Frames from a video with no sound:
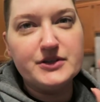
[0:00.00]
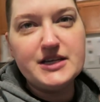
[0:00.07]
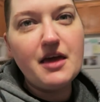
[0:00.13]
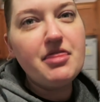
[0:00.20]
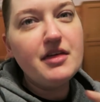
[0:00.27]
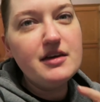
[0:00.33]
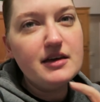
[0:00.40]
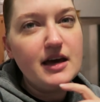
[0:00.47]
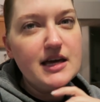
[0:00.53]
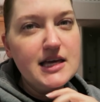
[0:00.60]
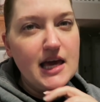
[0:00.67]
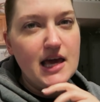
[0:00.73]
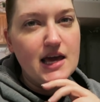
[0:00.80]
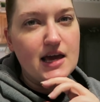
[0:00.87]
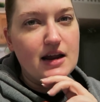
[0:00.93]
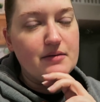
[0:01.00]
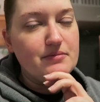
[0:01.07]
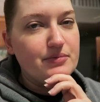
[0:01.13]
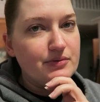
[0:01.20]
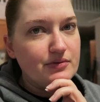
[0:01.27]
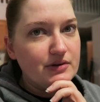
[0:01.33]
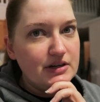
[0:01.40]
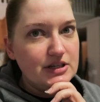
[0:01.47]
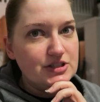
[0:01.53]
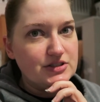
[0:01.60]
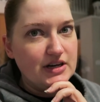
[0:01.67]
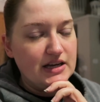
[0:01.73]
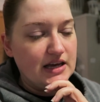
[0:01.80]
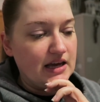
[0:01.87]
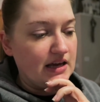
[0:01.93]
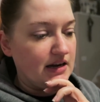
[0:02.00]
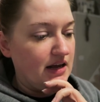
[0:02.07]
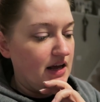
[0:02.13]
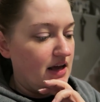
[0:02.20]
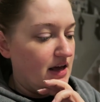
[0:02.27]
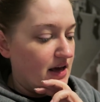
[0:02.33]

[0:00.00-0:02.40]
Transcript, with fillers: which I think I can, I'm pretty sure I can,